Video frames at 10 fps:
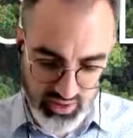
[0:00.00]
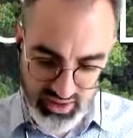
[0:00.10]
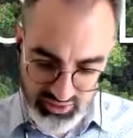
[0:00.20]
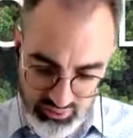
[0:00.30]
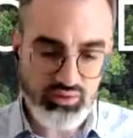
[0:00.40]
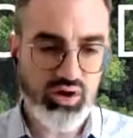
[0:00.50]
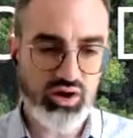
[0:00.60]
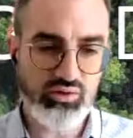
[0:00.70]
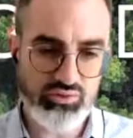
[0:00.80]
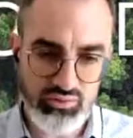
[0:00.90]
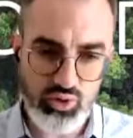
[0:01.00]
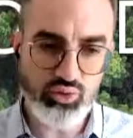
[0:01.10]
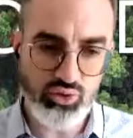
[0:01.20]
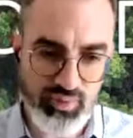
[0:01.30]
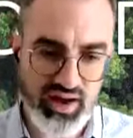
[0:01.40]
It requires a
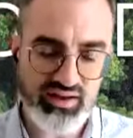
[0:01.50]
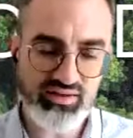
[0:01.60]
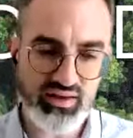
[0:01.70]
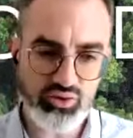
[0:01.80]
growth mindset,